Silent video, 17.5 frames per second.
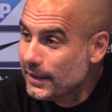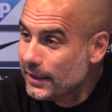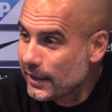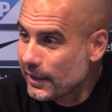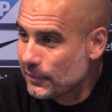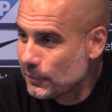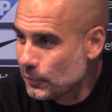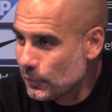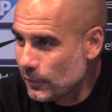
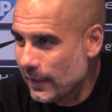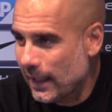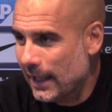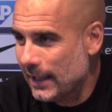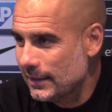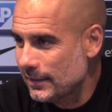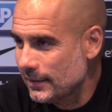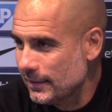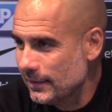He had to do
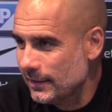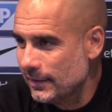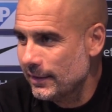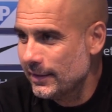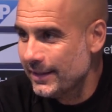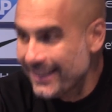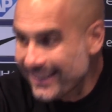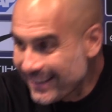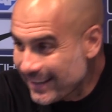that in uh,
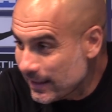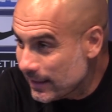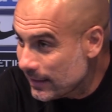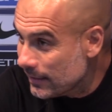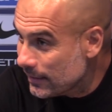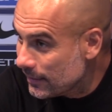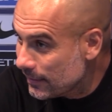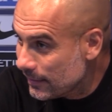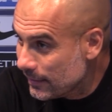
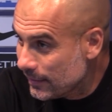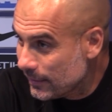England